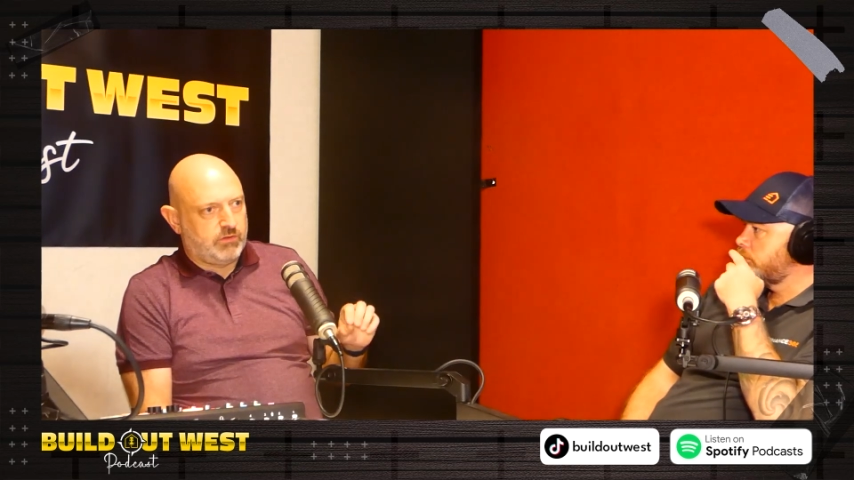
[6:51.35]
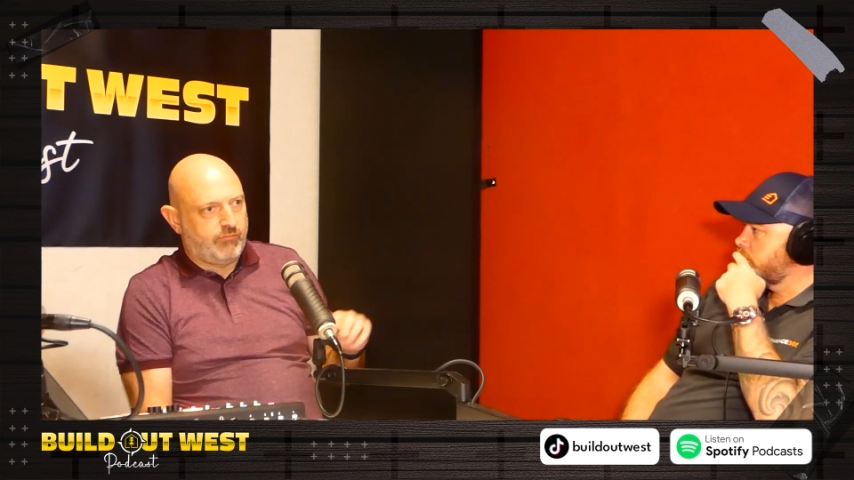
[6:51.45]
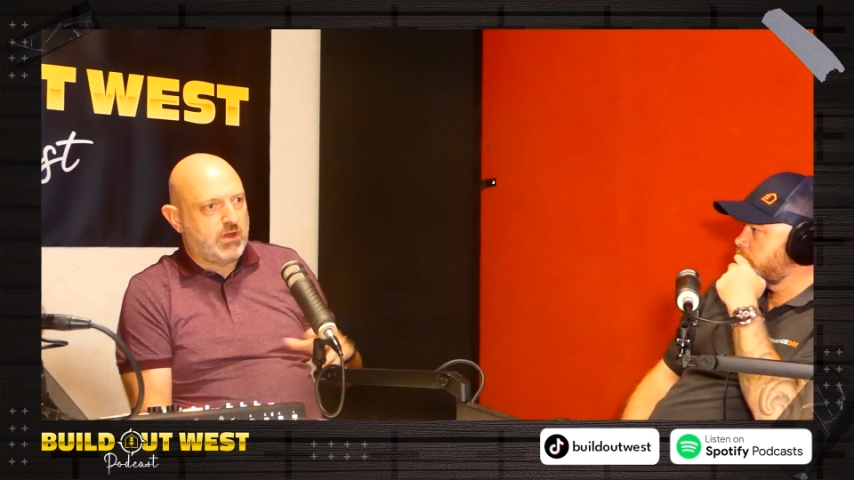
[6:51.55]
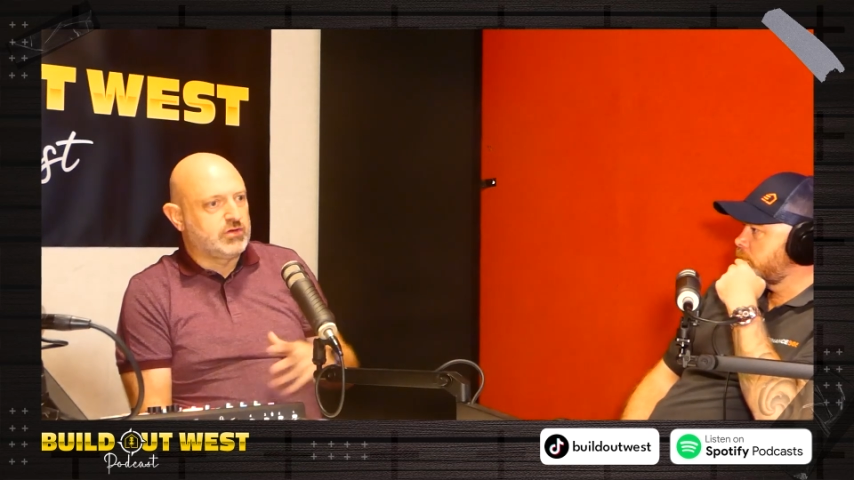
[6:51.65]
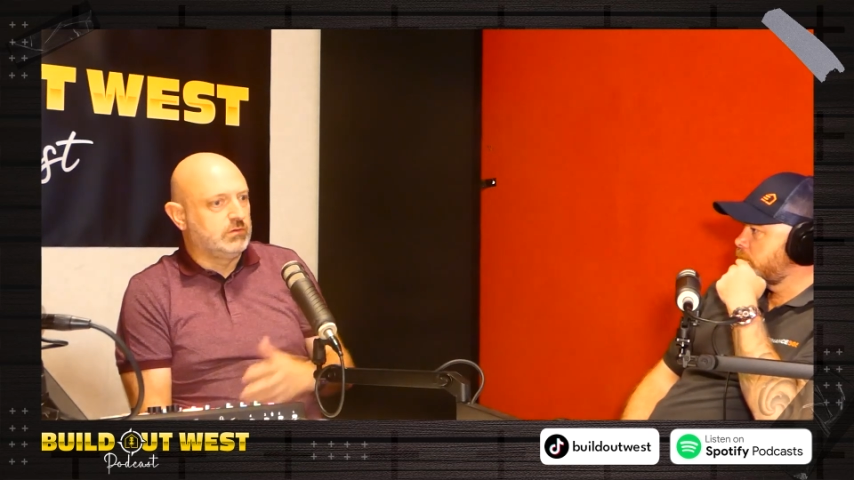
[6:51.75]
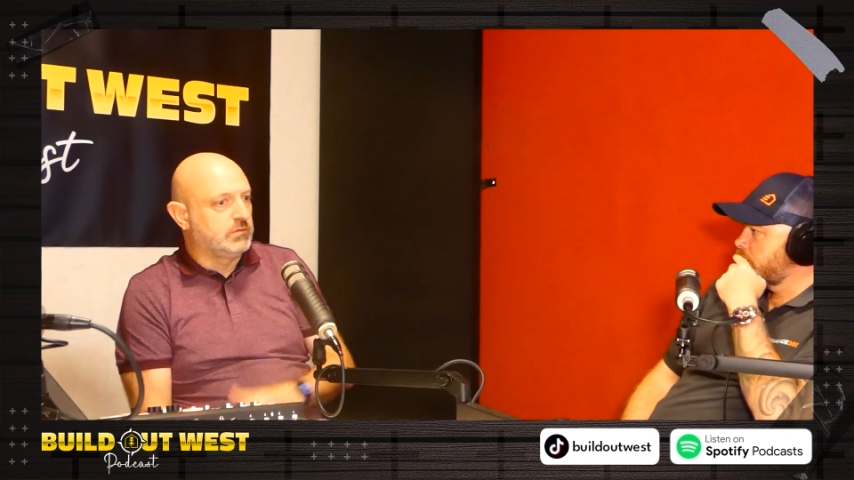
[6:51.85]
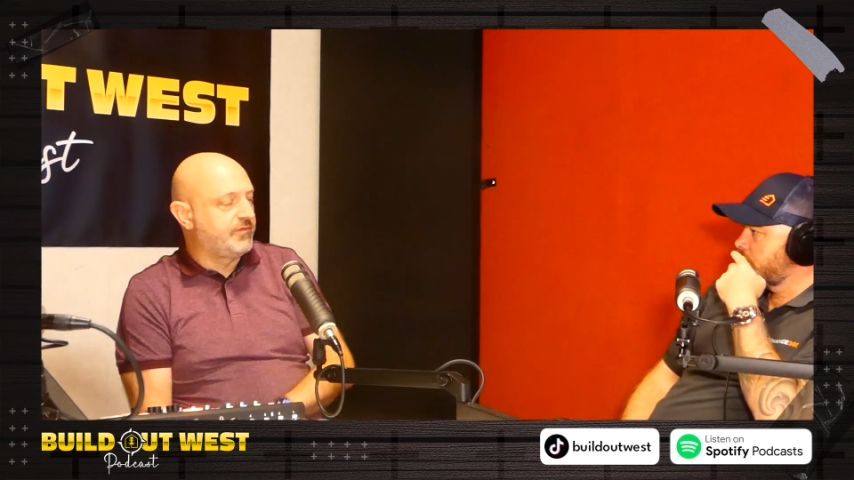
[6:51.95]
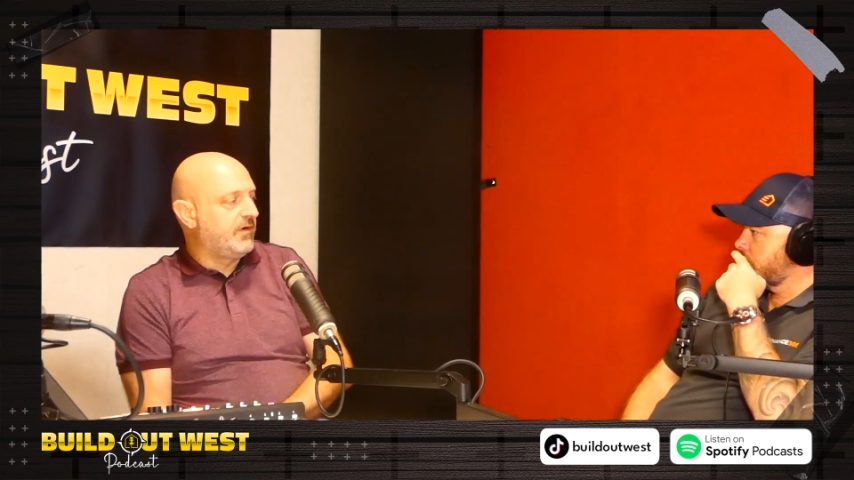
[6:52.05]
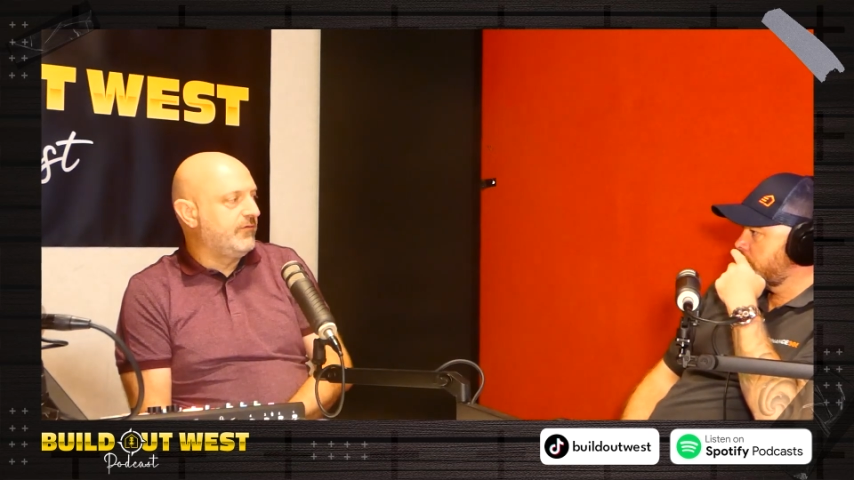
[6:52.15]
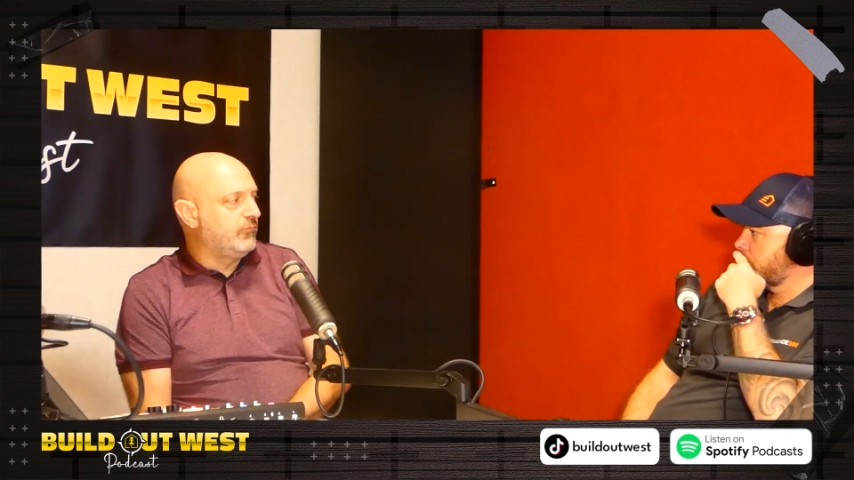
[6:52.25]
threshold was
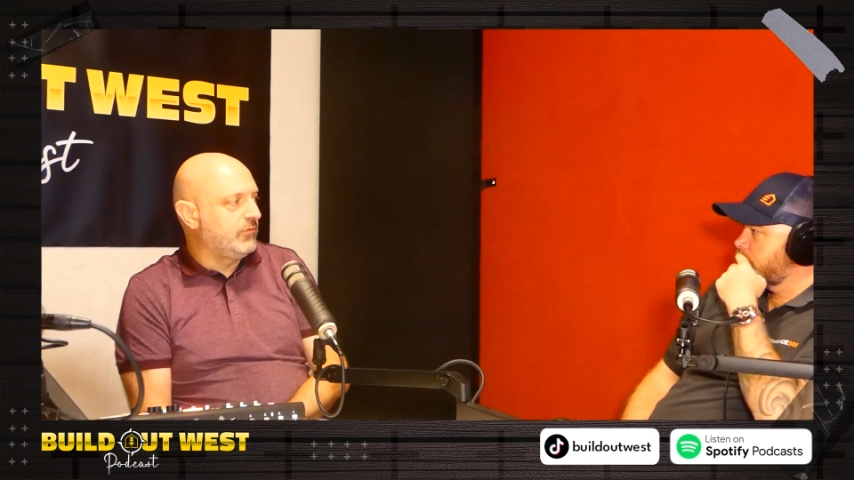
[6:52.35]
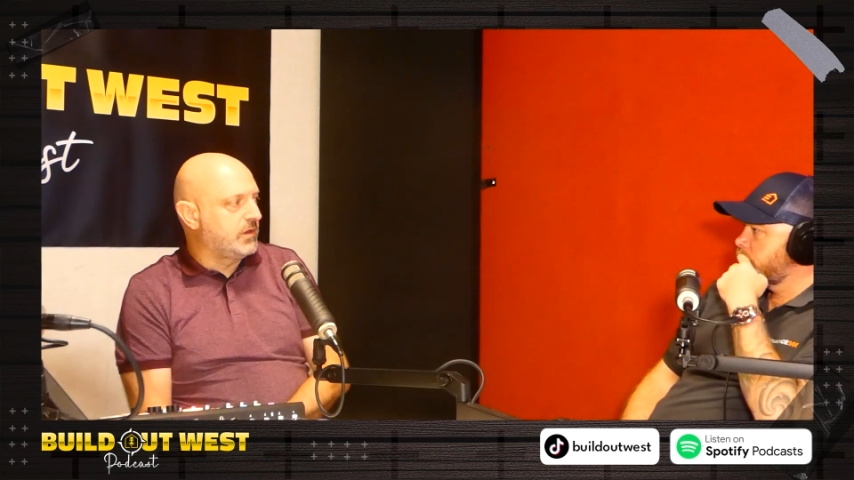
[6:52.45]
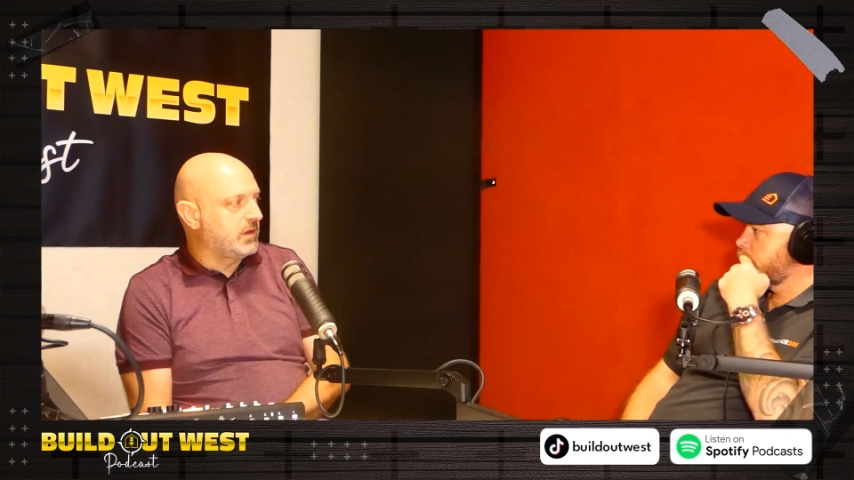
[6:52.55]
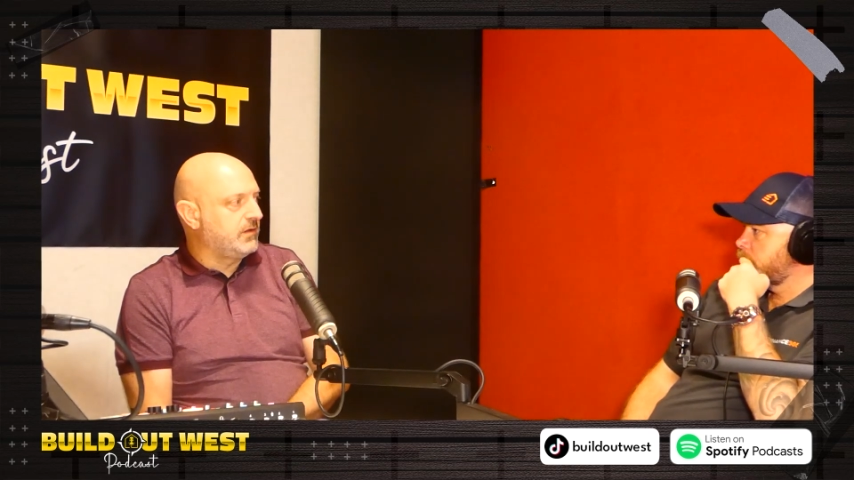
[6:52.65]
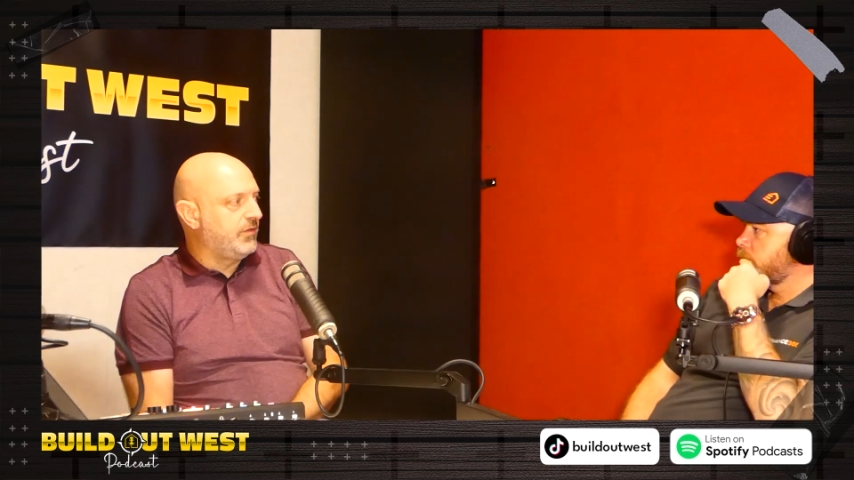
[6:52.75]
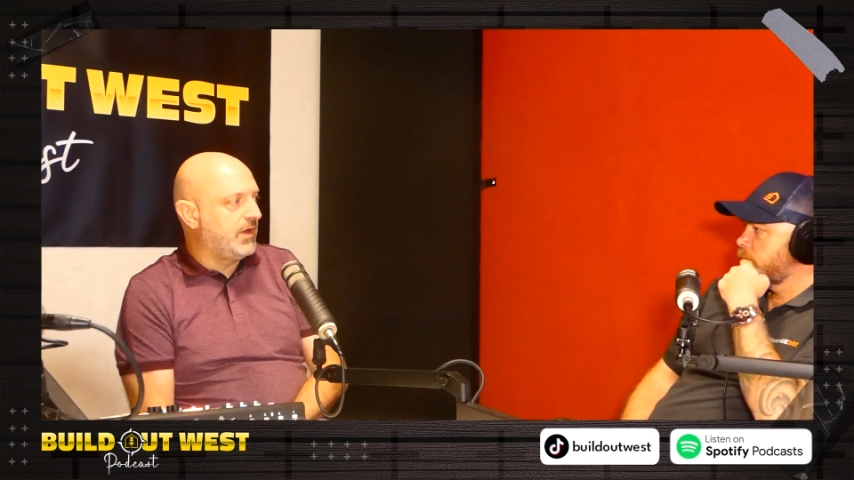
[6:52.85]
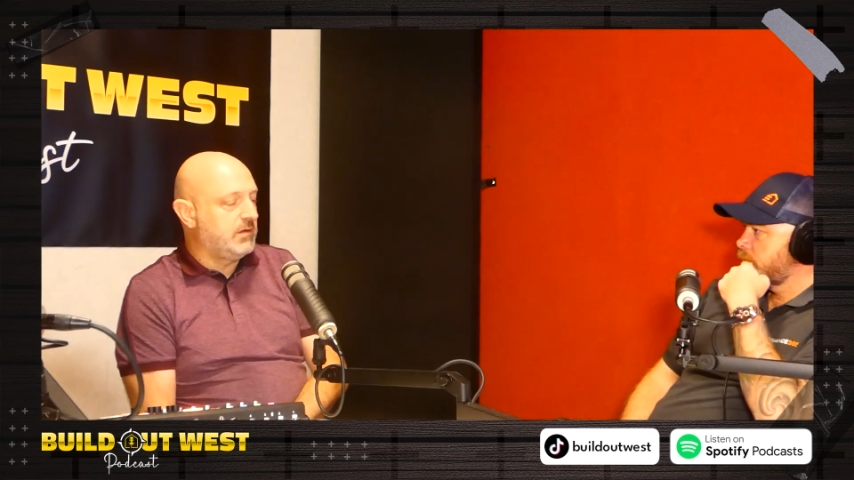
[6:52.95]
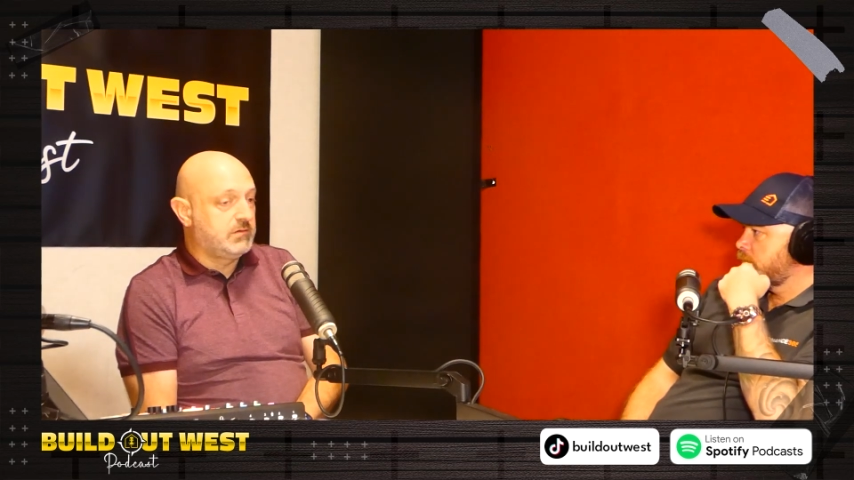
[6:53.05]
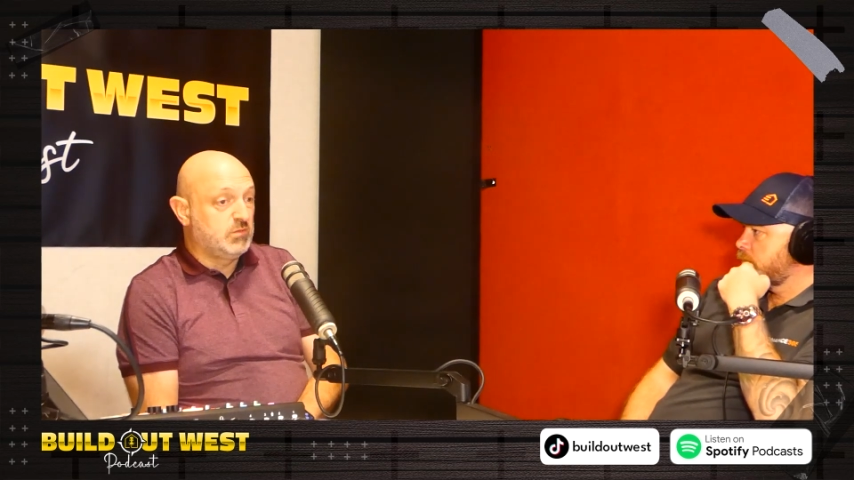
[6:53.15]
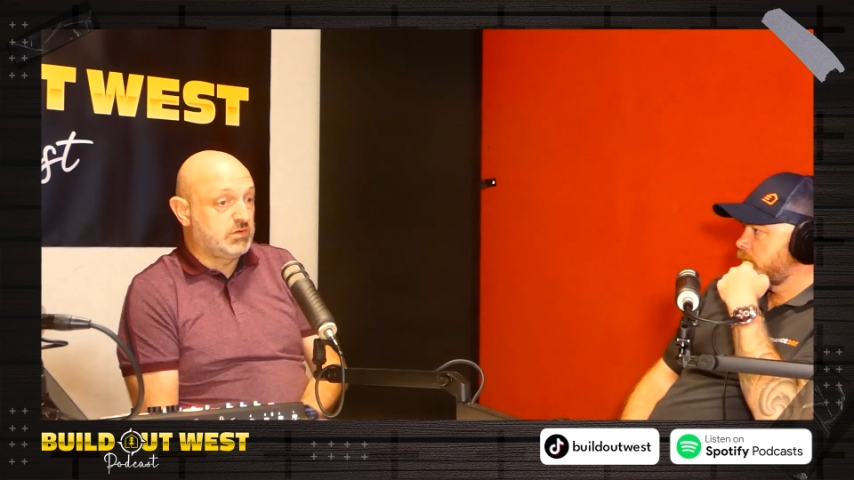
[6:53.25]
560,000,